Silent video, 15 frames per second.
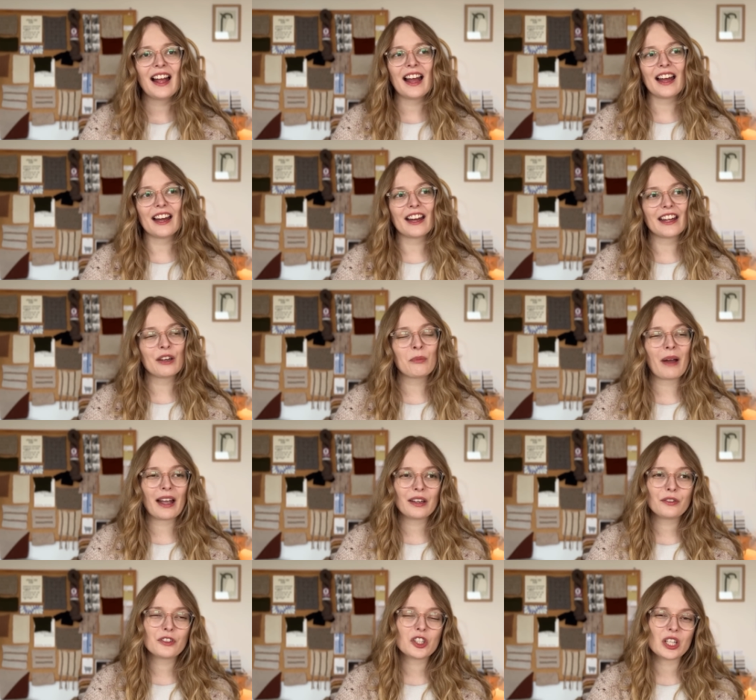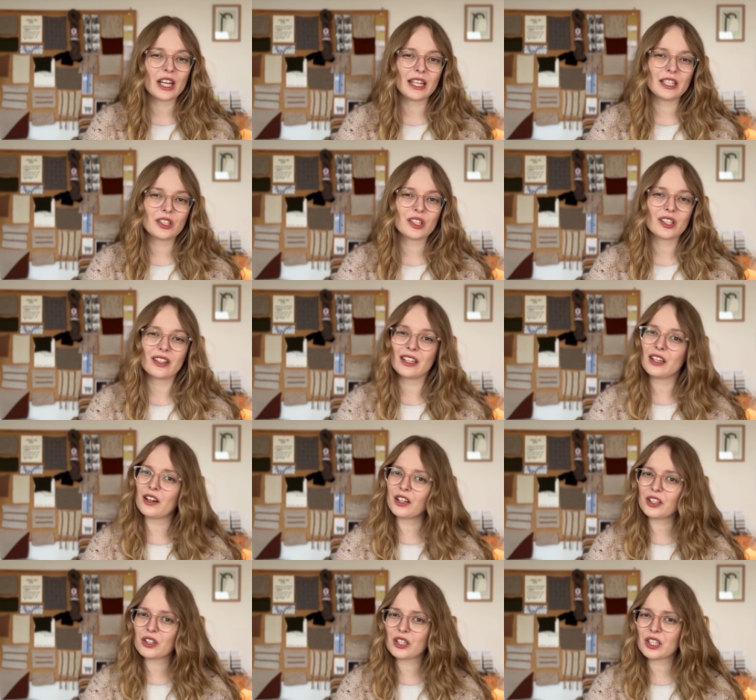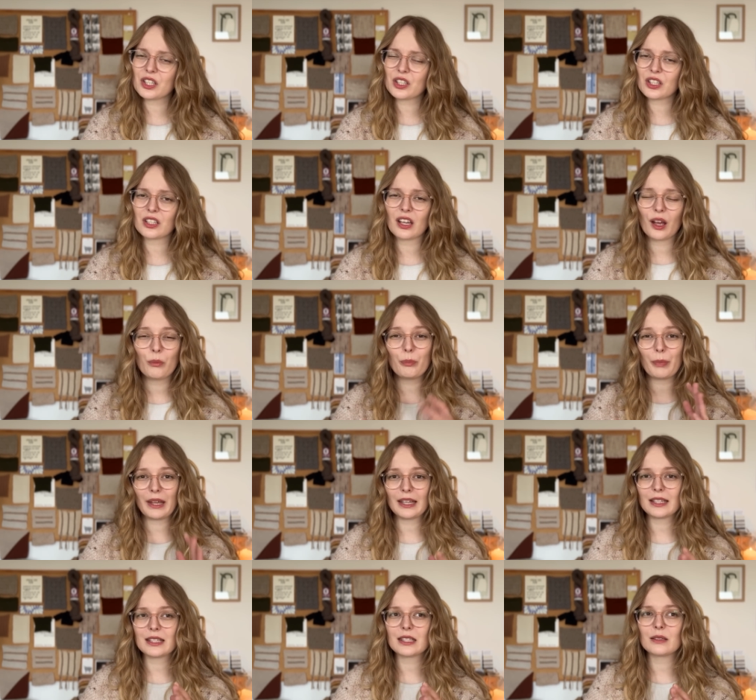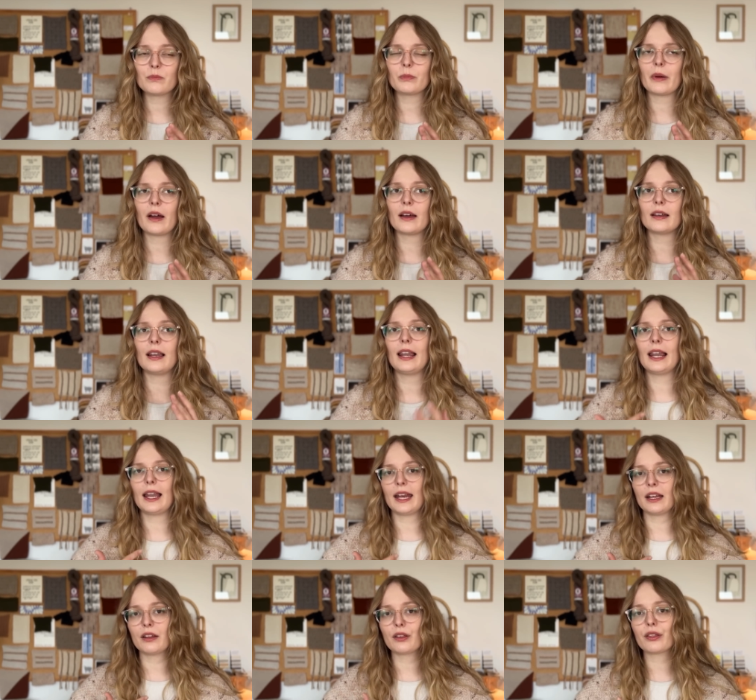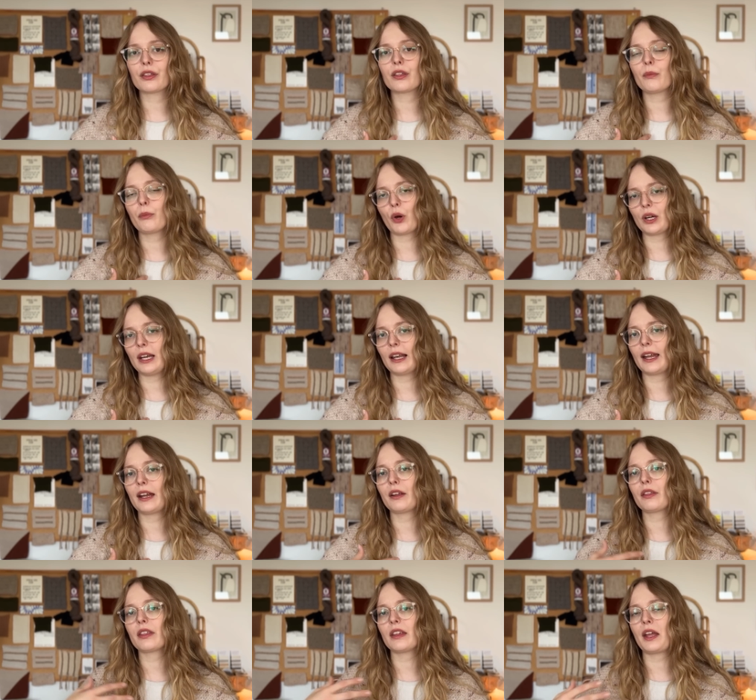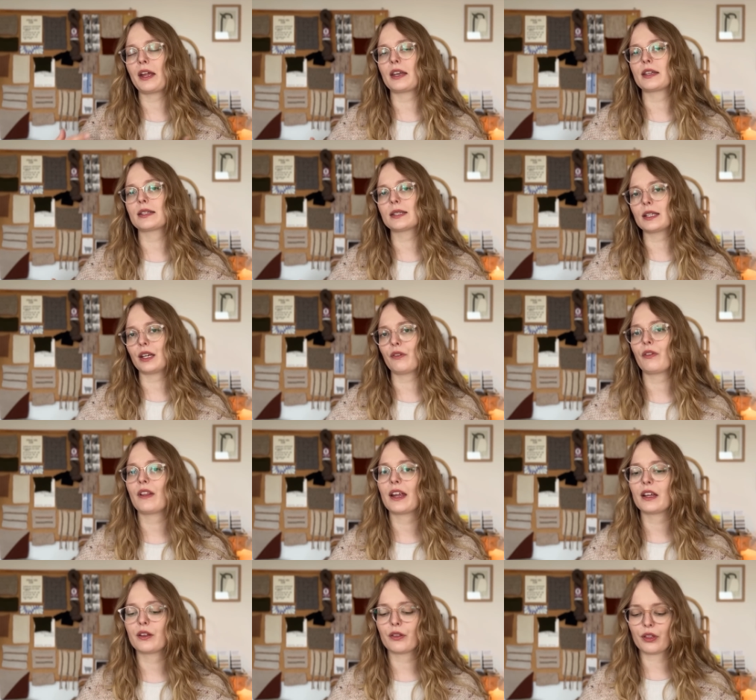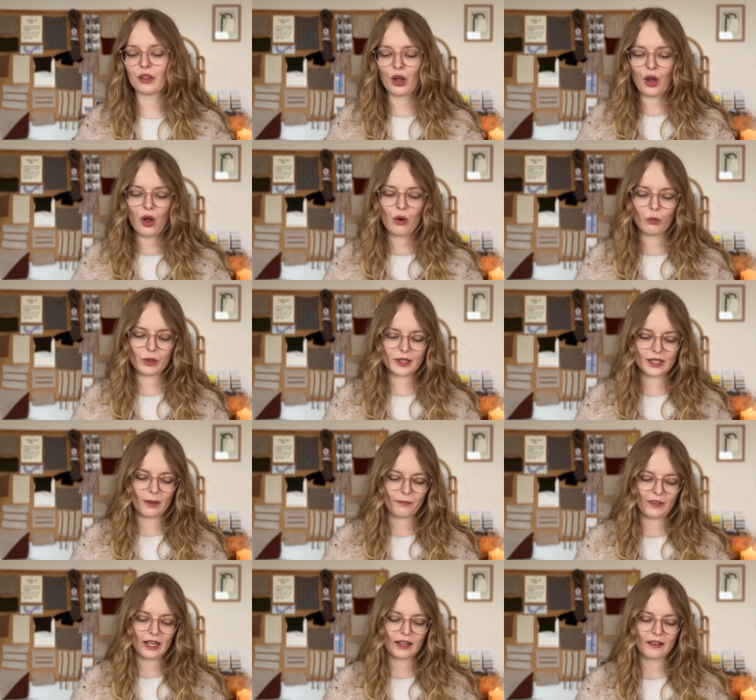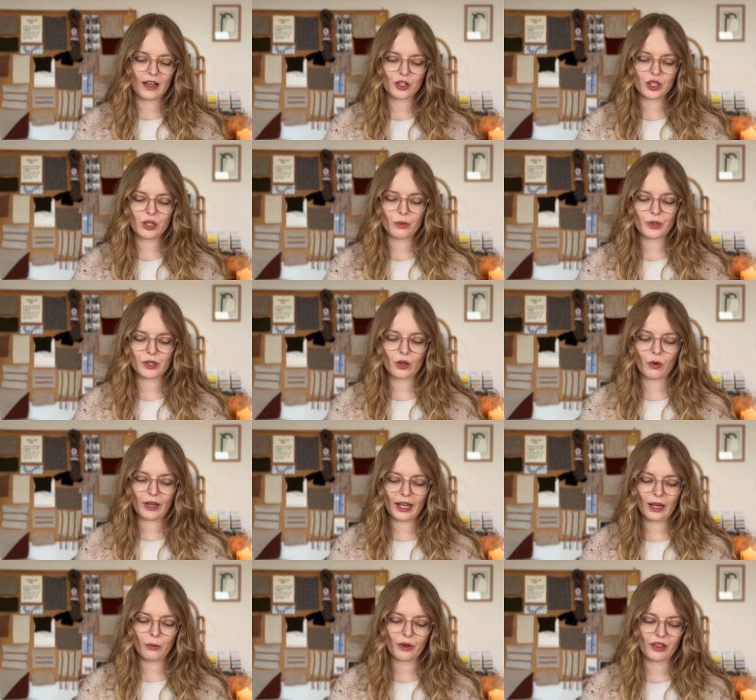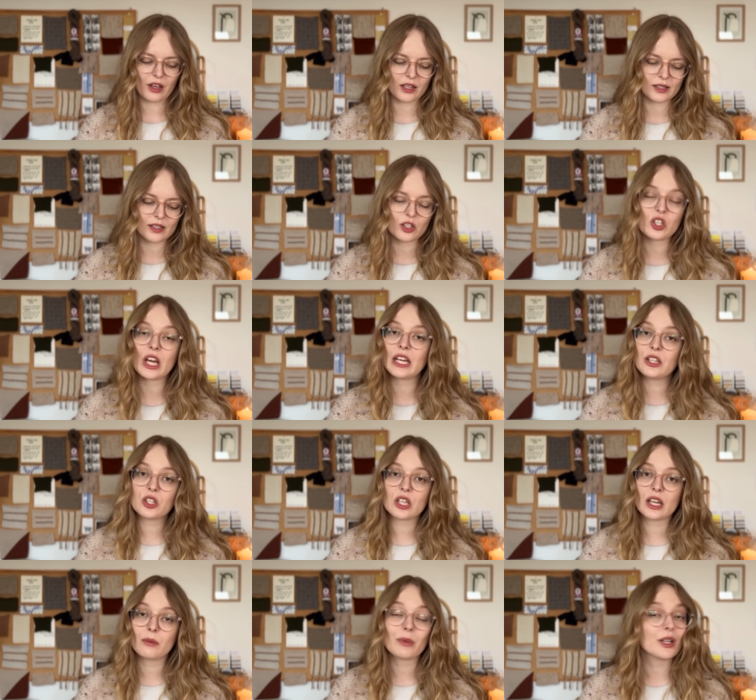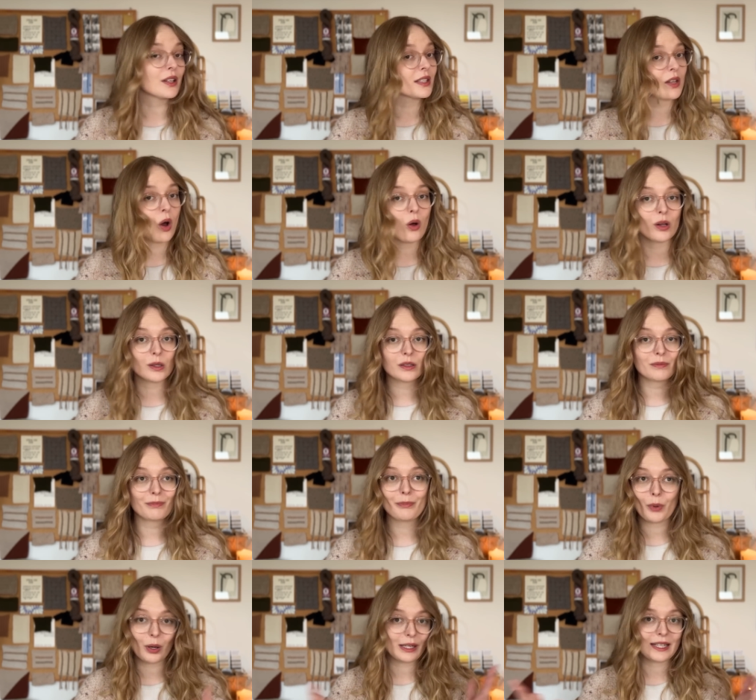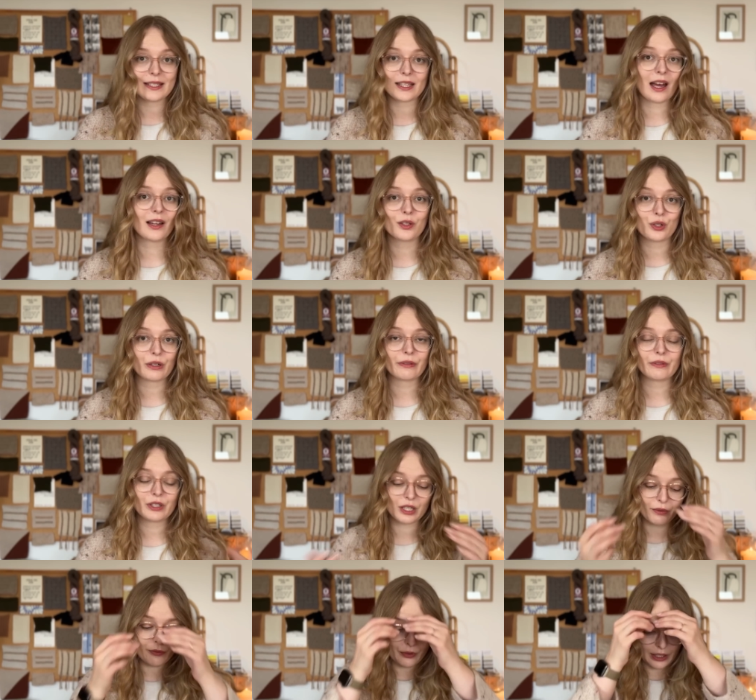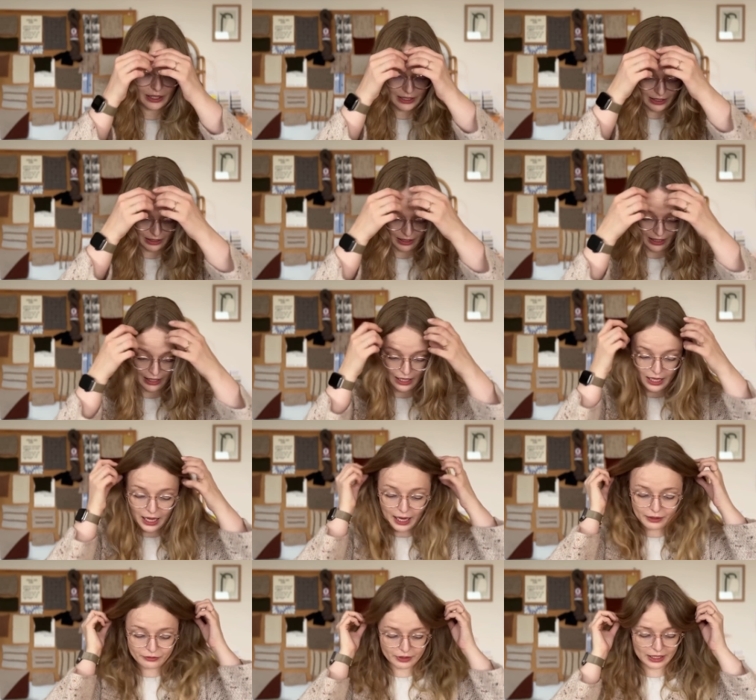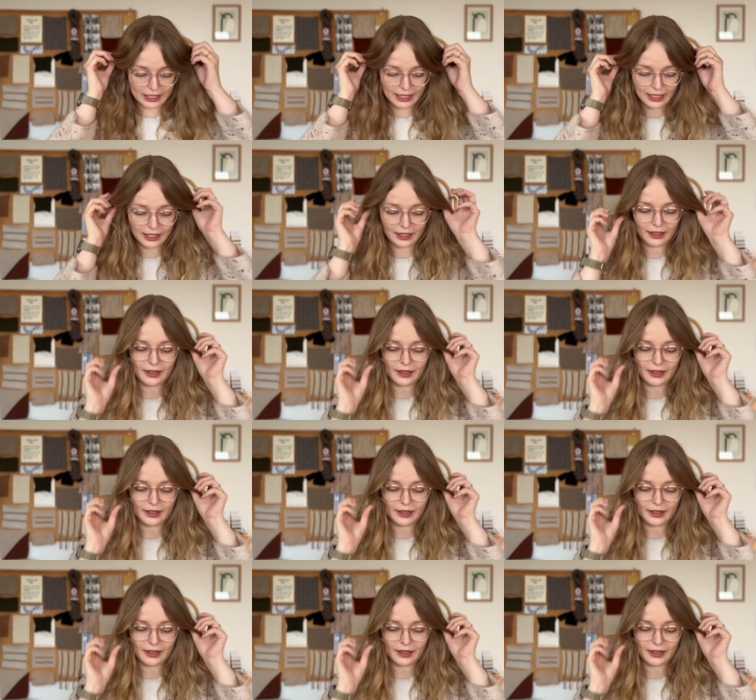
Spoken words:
It might have changed yardage a bit, but length, body length and sleeve length was something that she was okay with us changing because all bodies are different, and I really,